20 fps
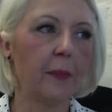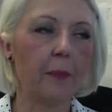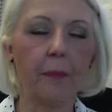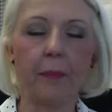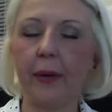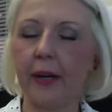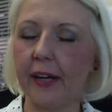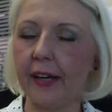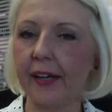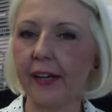
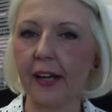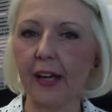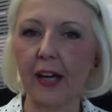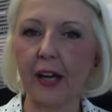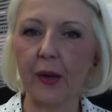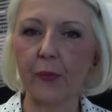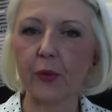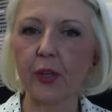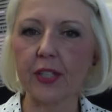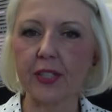but
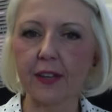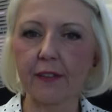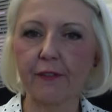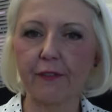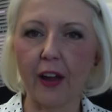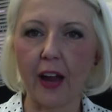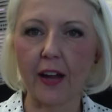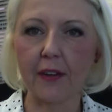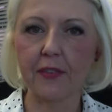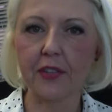it's a
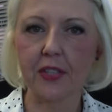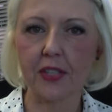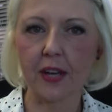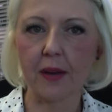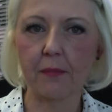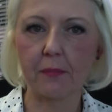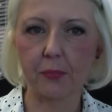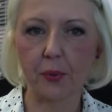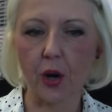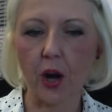
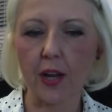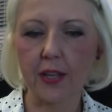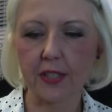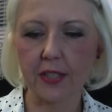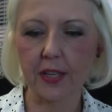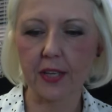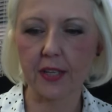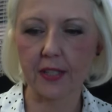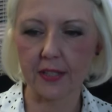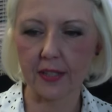five-step
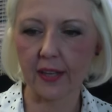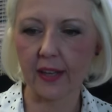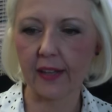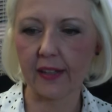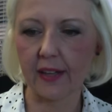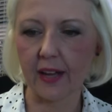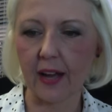process that